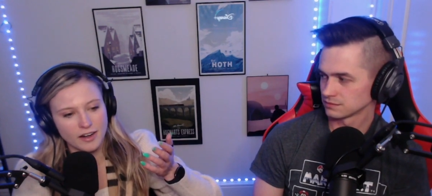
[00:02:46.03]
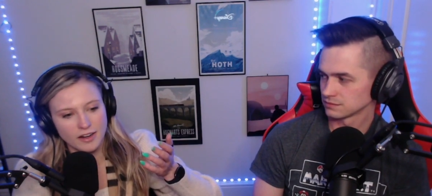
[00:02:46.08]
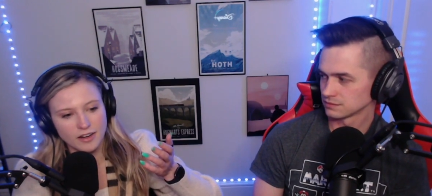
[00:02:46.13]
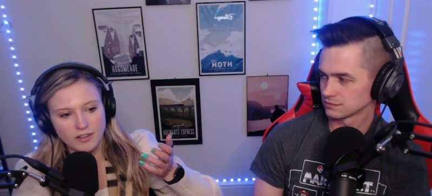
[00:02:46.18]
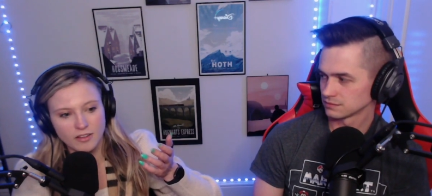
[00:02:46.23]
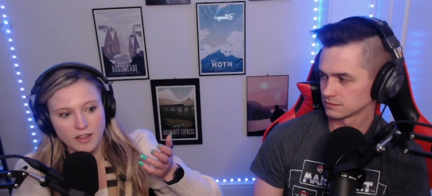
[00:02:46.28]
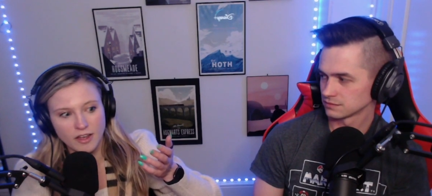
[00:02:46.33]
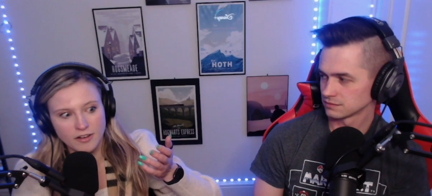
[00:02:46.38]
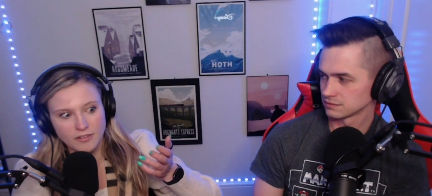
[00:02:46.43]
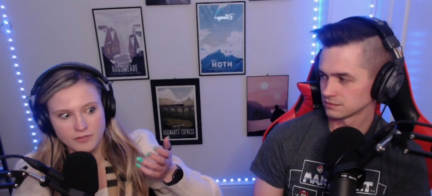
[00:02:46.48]
Speaker 1: And
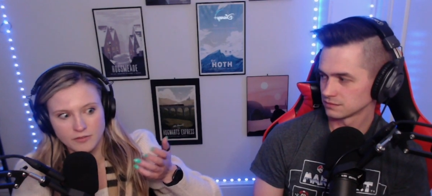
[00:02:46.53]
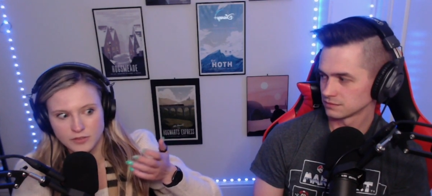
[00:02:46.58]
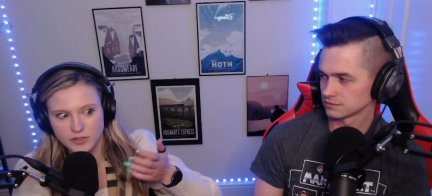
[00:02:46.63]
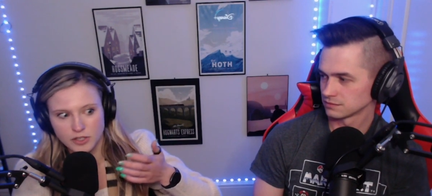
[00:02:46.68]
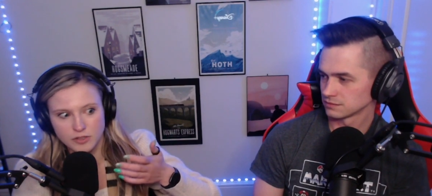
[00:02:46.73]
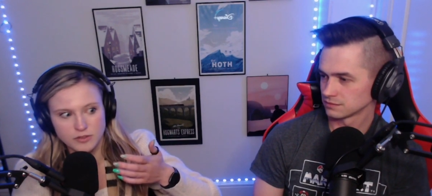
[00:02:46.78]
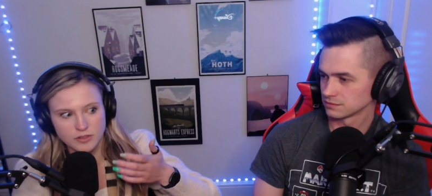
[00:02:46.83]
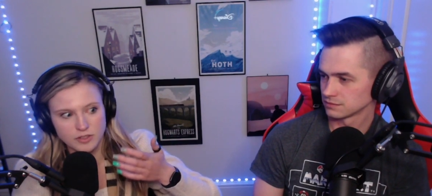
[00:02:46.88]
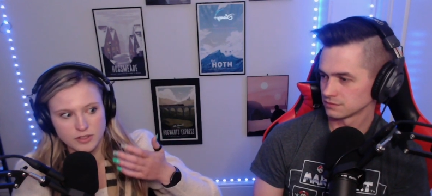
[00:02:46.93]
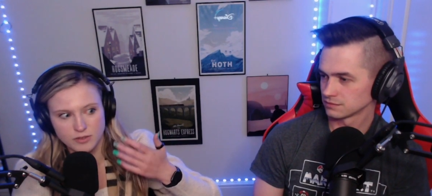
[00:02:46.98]
a lot of
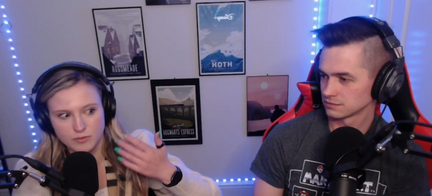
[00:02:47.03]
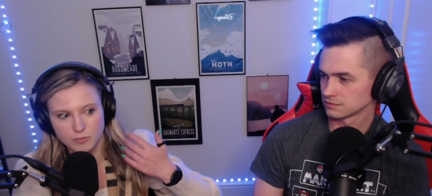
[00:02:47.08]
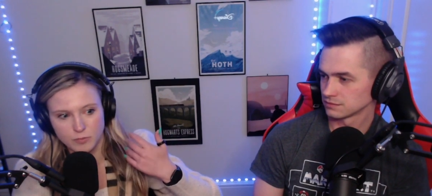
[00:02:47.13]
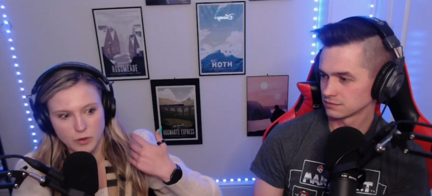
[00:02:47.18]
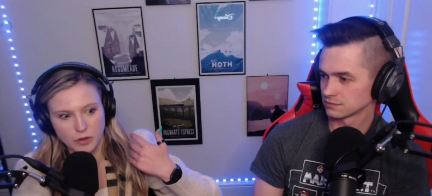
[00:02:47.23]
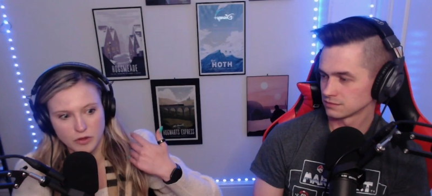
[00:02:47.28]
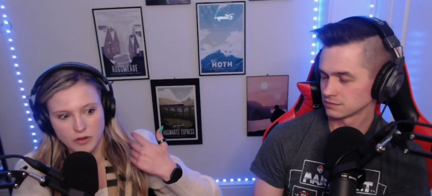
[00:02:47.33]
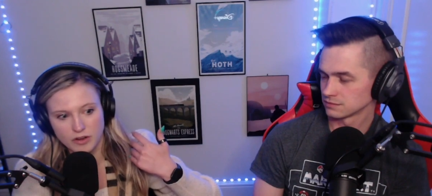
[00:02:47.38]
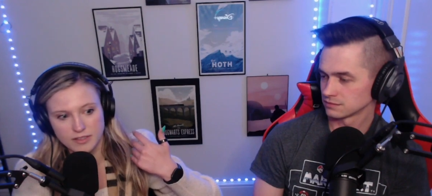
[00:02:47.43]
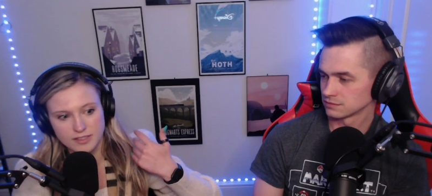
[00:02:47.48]
shows, just
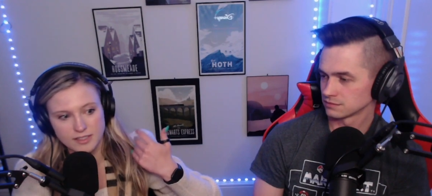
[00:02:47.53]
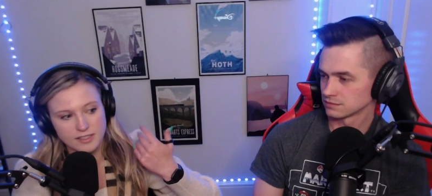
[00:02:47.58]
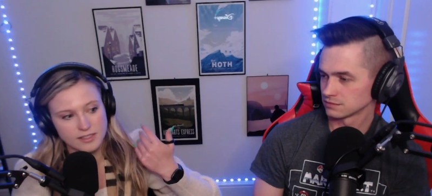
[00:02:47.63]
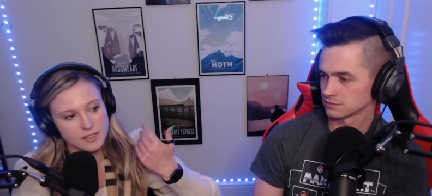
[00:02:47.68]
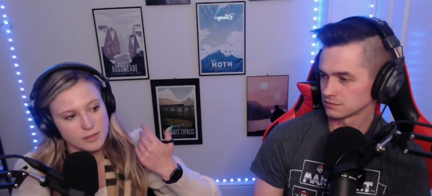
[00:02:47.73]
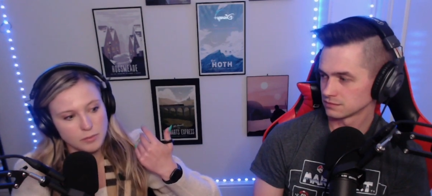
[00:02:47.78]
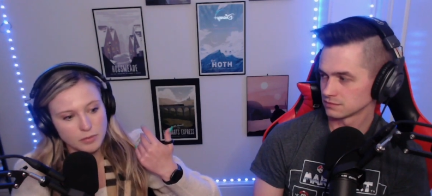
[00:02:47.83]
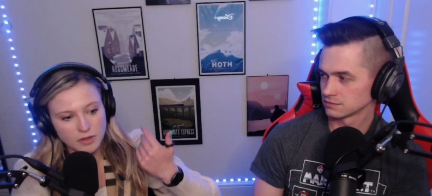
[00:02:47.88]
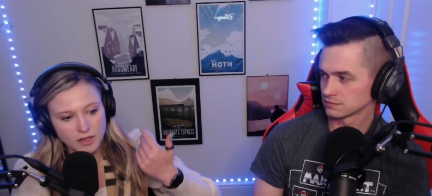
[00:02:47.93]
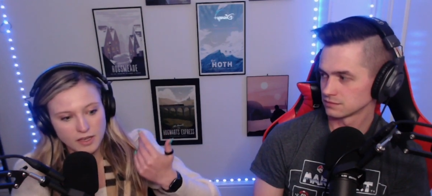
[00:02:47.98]
whether or not it's
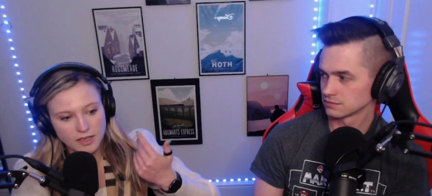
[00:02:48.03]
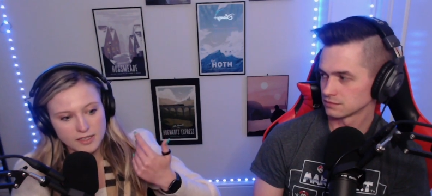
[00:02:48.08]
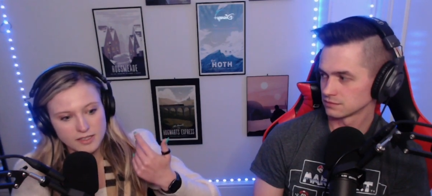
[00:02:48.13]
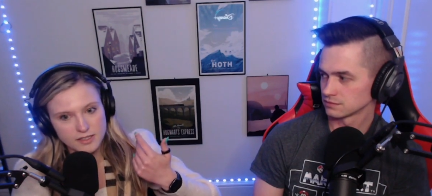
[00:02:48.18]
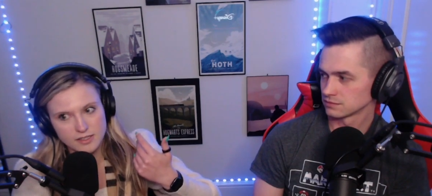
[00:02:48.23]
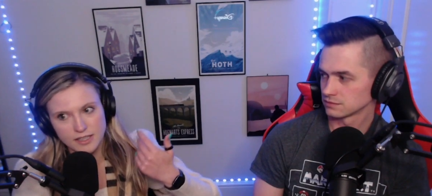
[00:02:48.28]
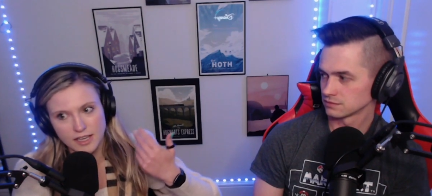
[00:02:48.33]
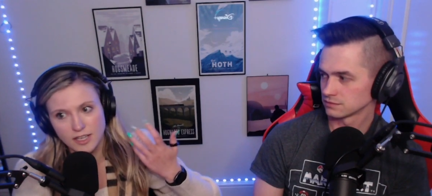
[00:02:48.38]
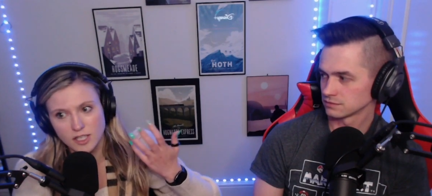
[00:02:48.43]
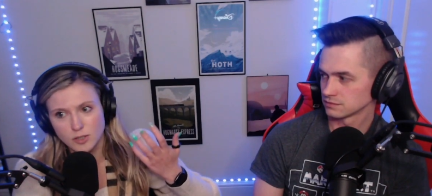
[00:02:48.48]
Disney
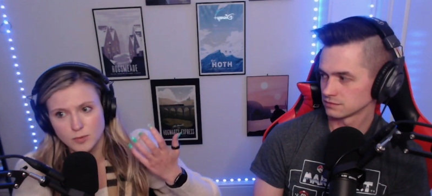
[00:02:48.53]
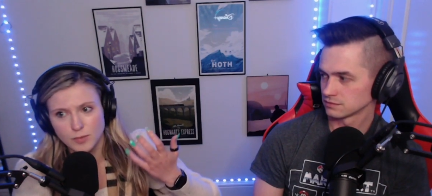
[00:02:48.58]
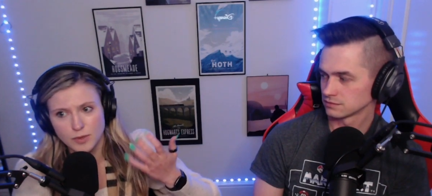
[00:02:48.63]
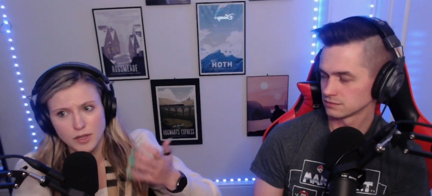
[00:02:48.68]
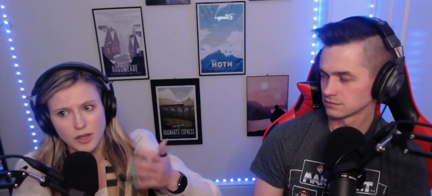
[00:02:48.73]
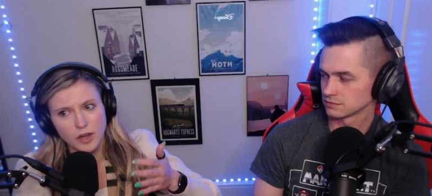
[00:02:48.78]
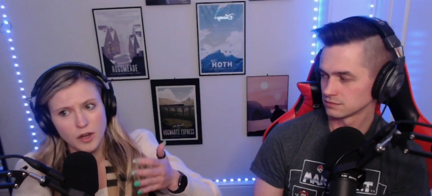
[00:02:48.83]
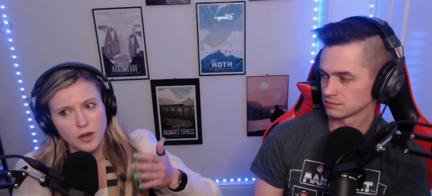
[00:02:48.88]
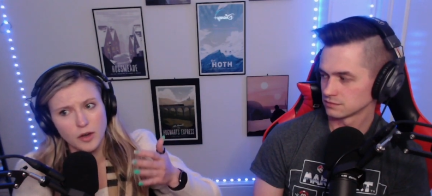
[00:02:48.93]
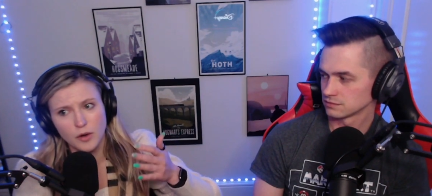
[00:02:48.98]
Plus,
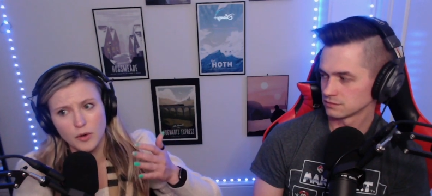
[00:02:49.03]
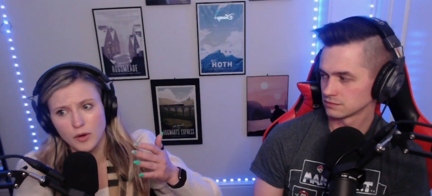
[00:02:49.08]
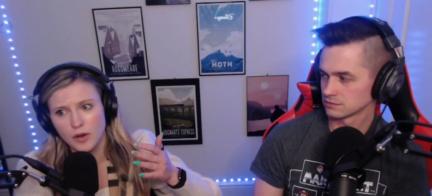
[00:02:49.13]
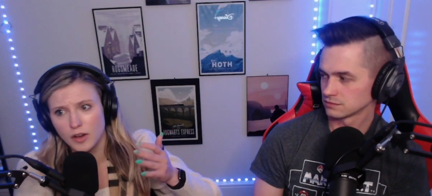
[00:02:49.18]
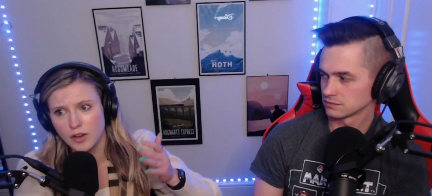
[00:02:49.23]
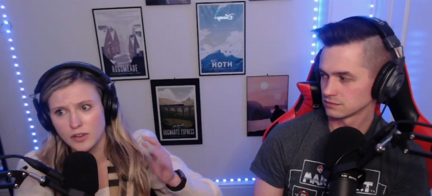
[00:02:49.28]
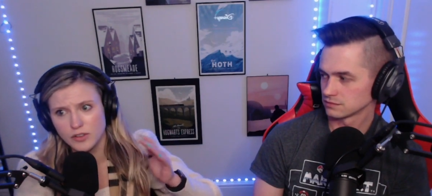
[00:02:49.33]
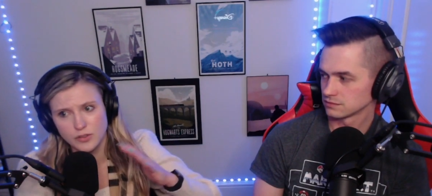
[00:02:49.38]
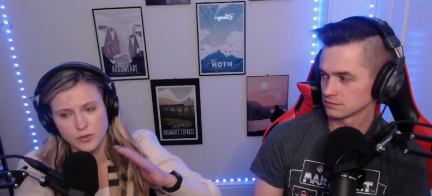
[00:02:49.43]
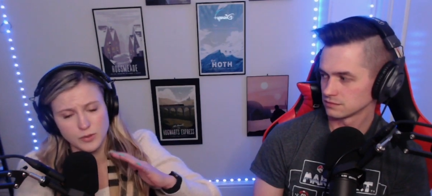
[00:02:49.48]
HBO,
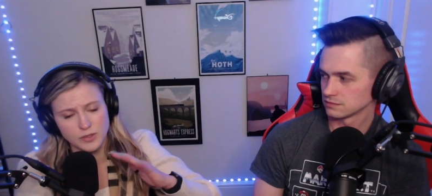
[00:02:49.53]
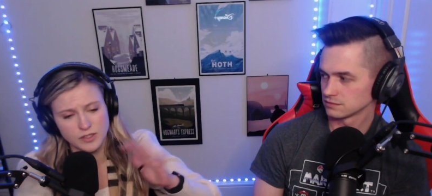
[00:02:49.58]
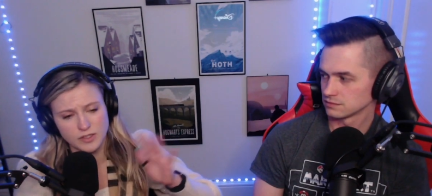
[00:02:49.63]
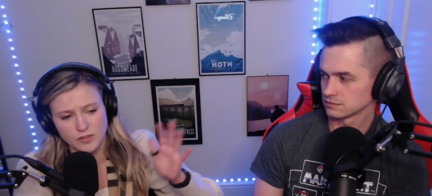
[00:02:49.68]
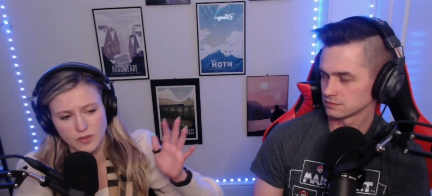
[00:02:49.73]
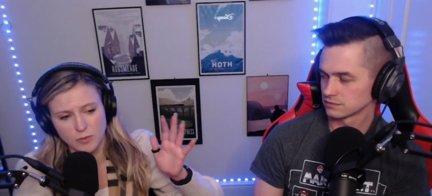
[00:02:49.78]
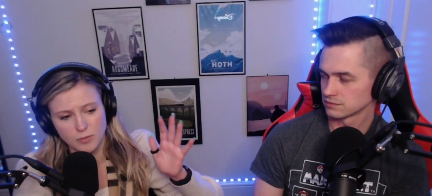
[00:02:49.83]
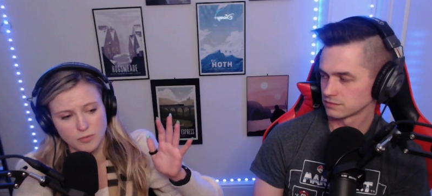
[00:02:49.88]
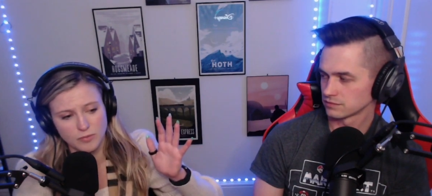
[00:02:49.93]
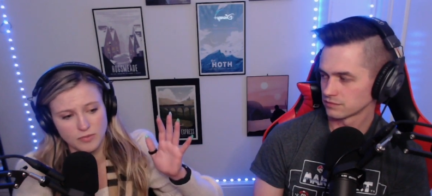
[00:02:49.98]
all sorts of
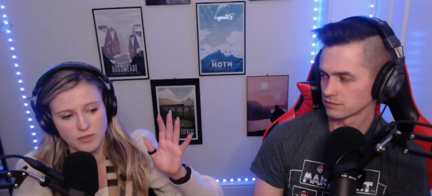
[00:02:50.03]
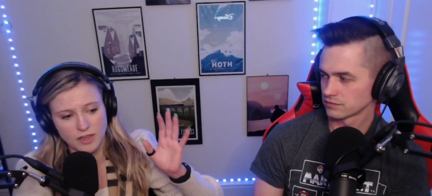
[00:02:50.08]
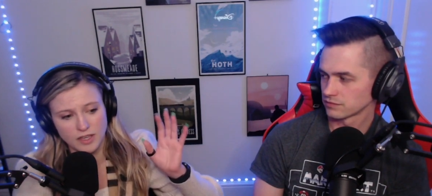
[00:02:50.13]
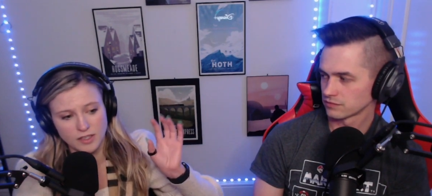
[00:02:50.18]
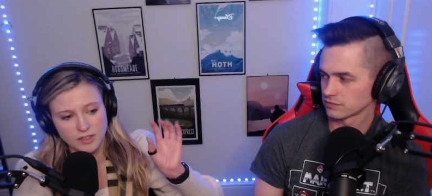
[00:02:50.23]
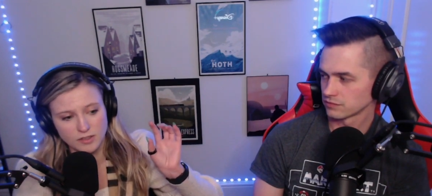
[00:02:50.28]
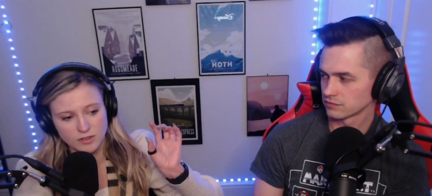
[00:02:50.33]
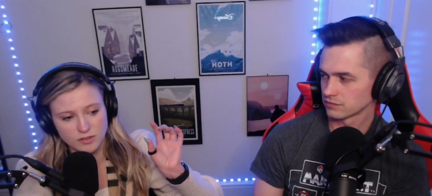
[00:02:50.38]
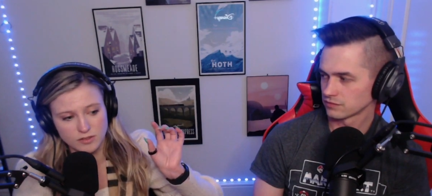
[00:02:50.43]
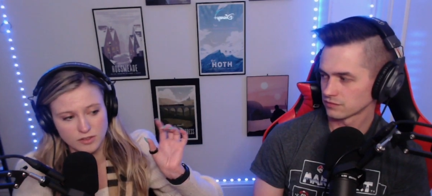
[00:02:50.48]
them,
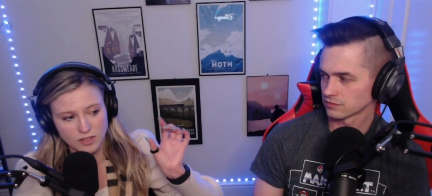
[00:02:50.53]
they,